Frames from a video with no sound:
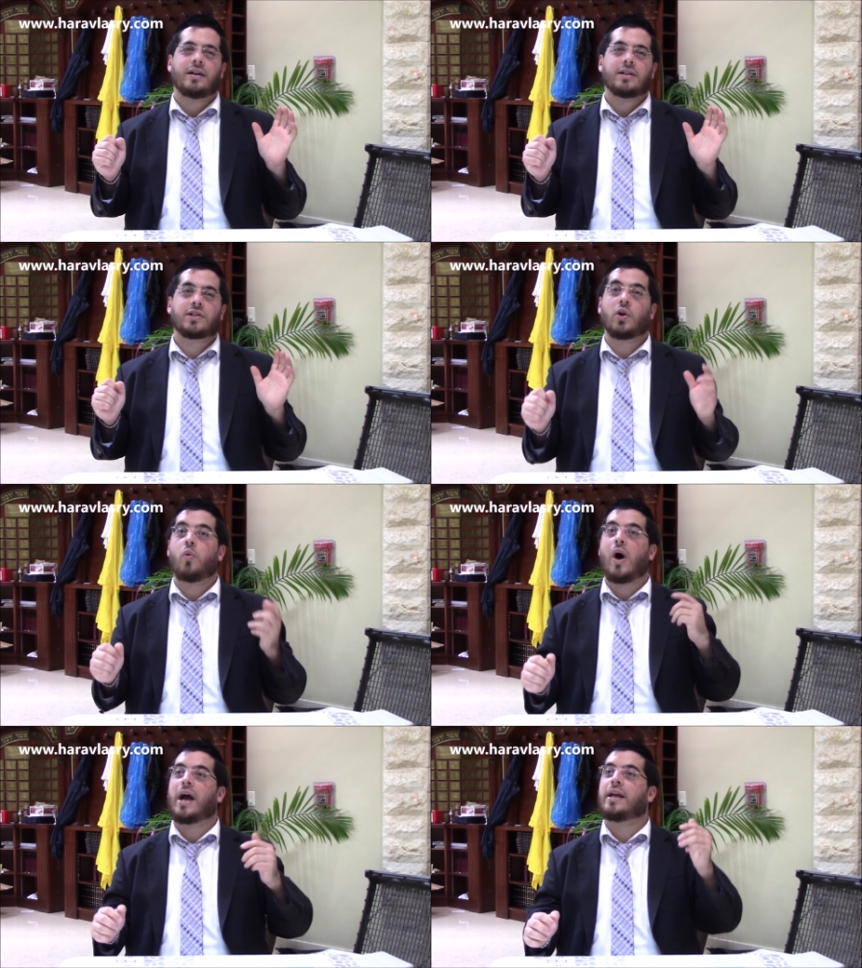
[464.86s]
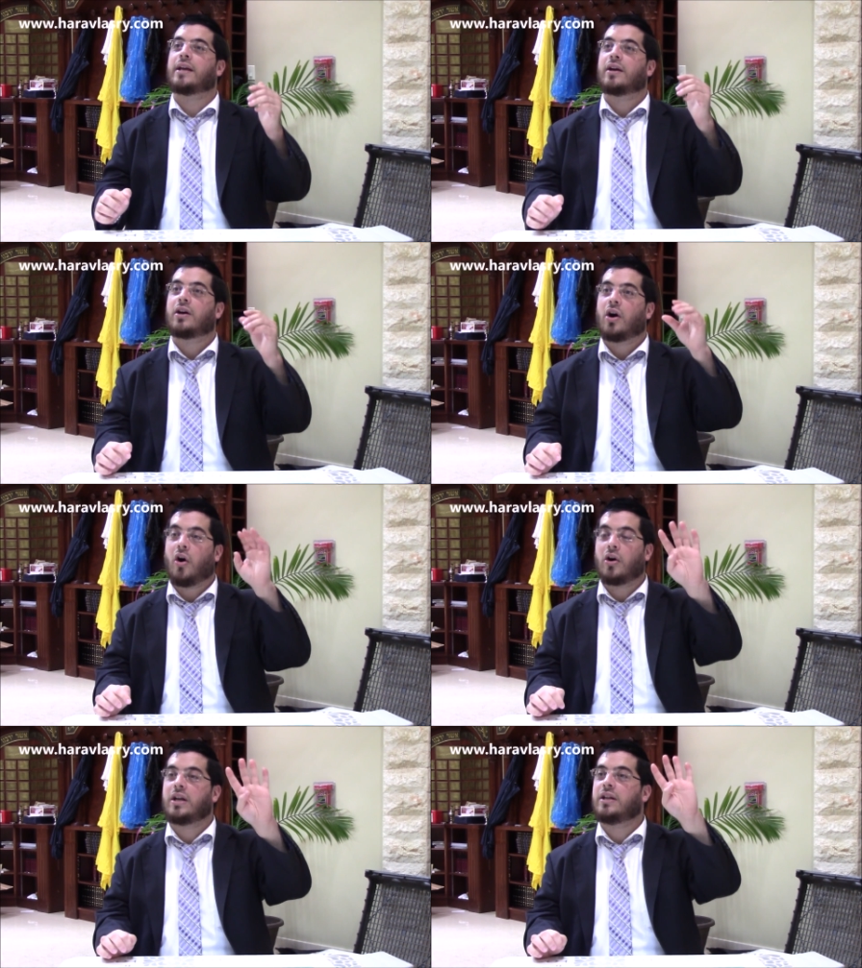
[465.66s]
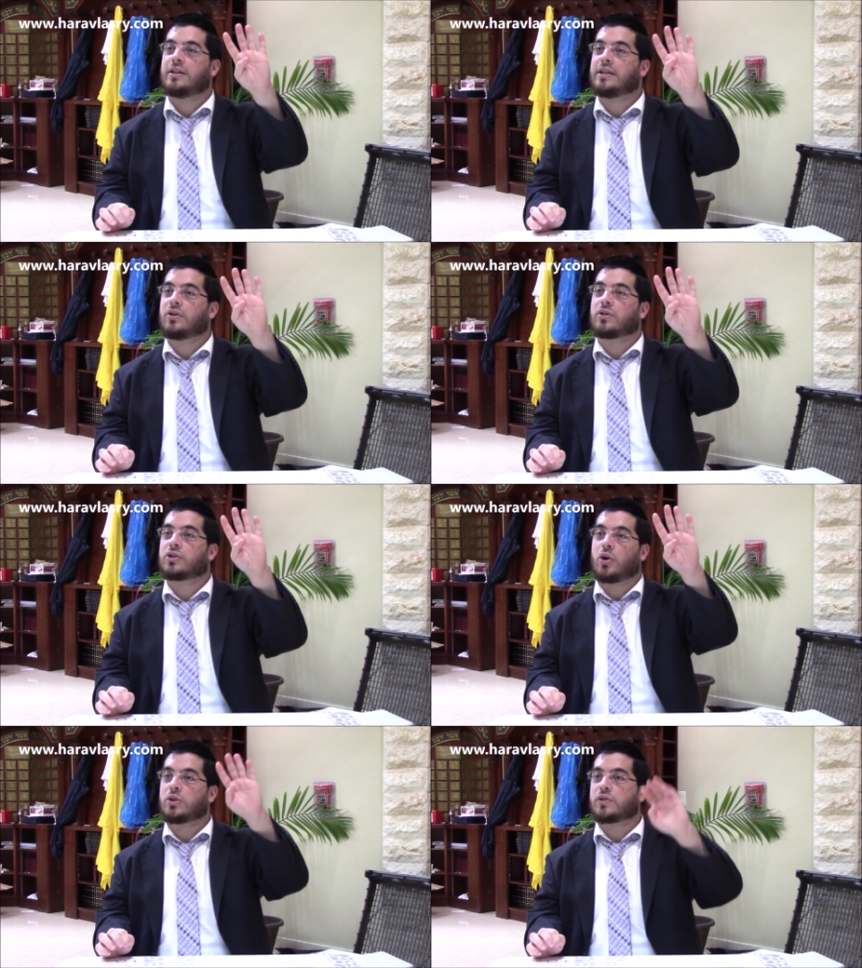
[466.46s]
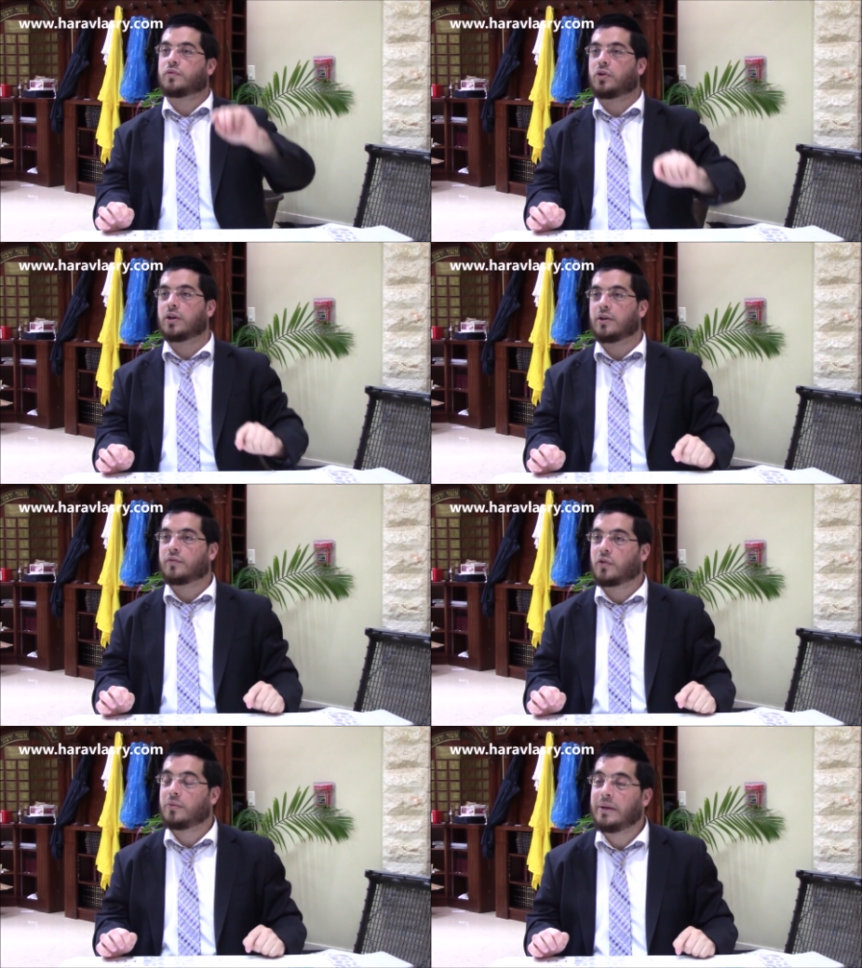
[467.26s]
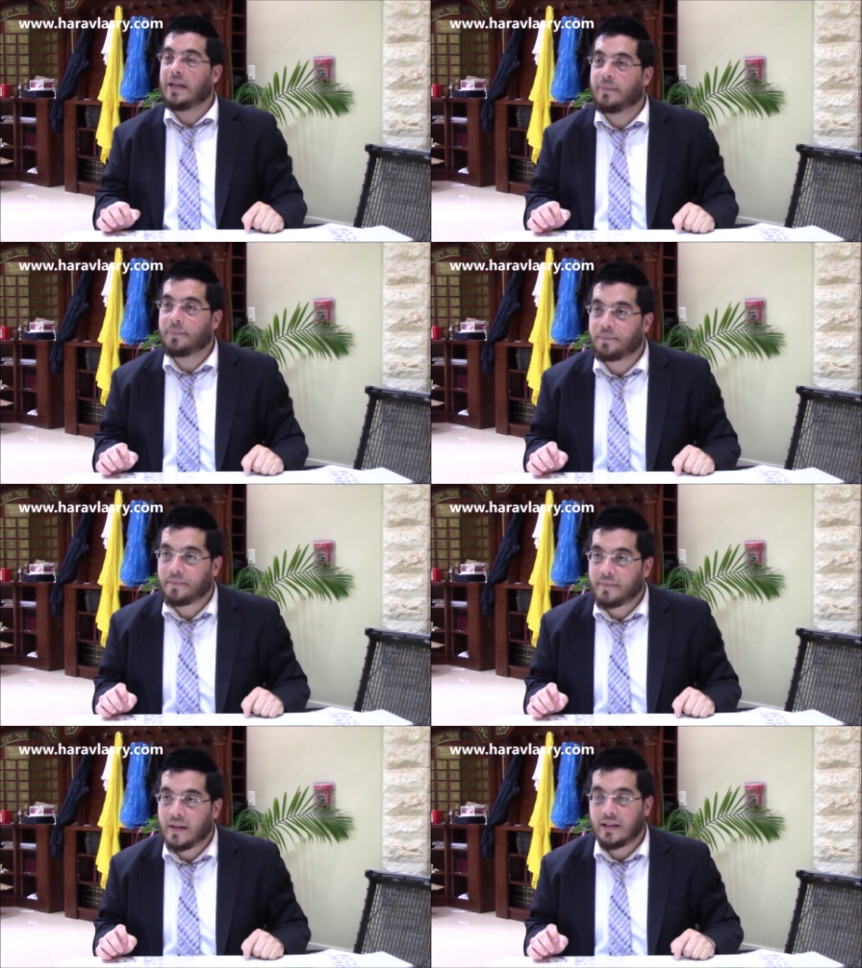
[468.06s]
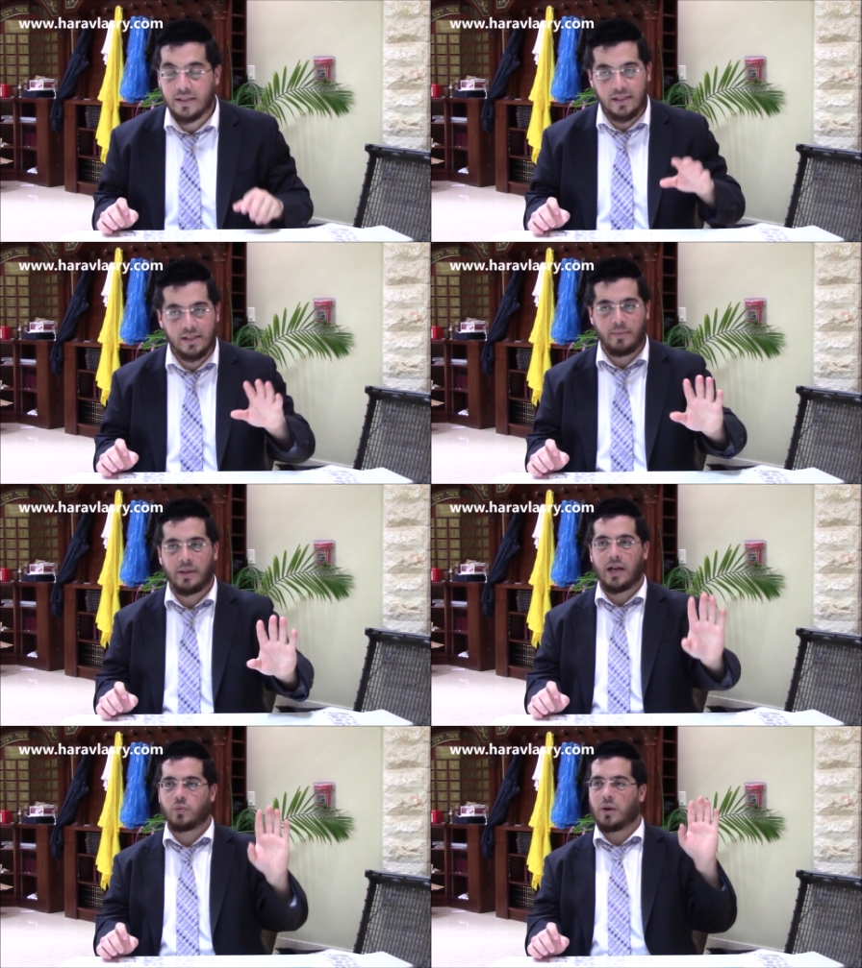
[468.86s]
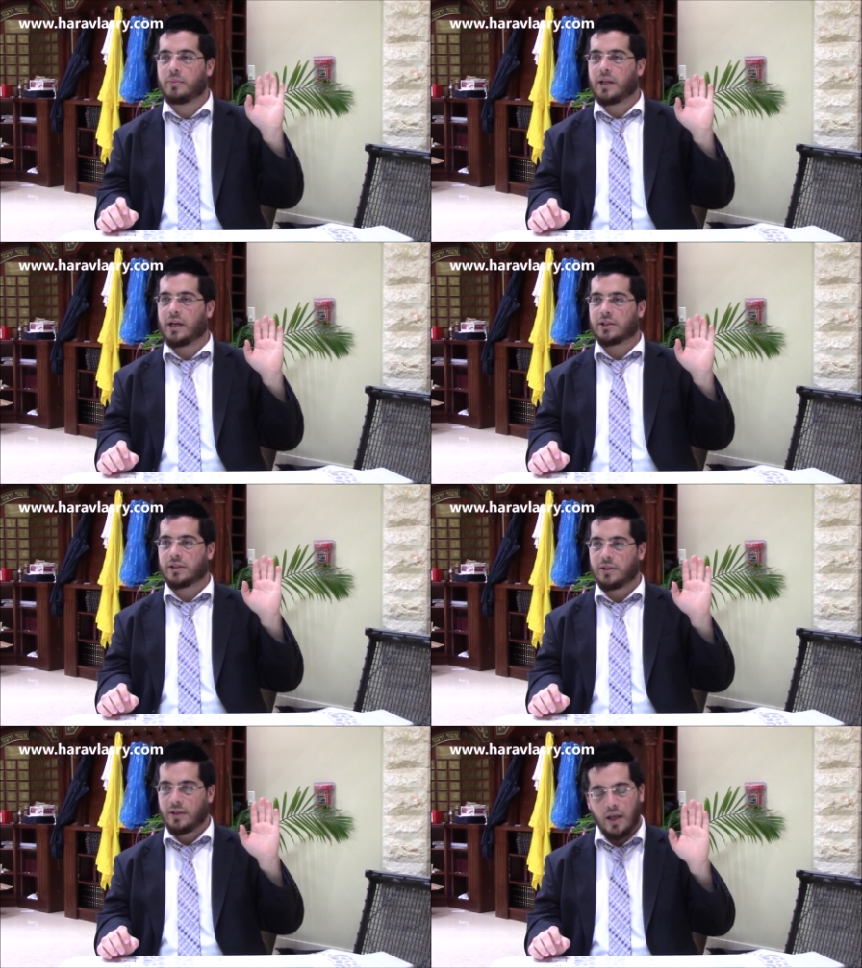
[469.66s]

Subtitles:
So why only those four minim? This is the midrash, one midrash.